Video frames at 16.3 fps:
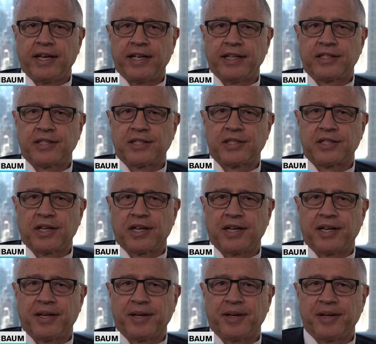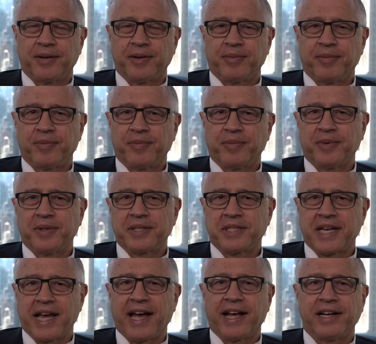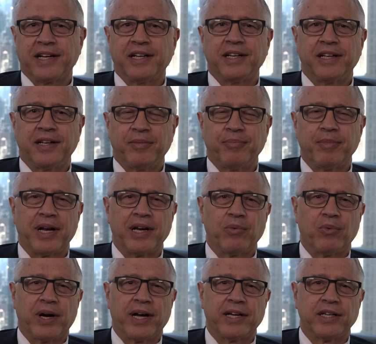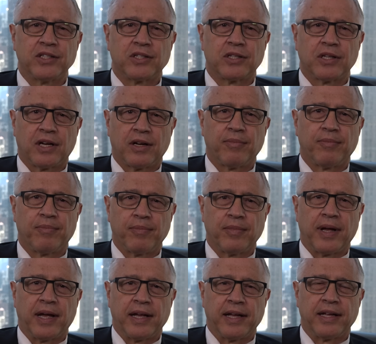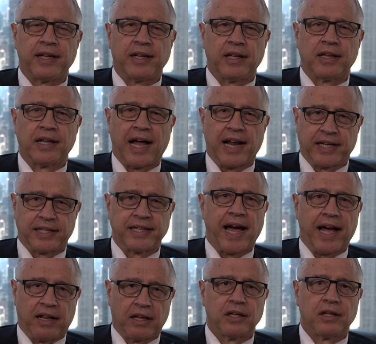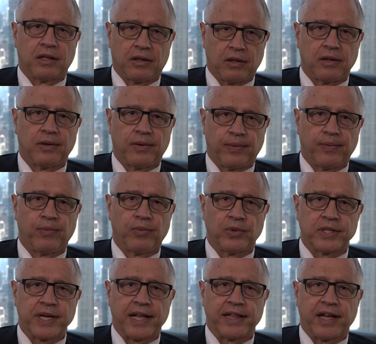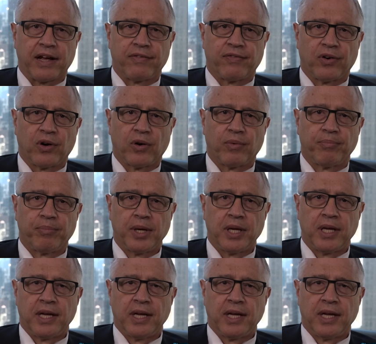it's sad in many ways. A lot of talent was at that firm,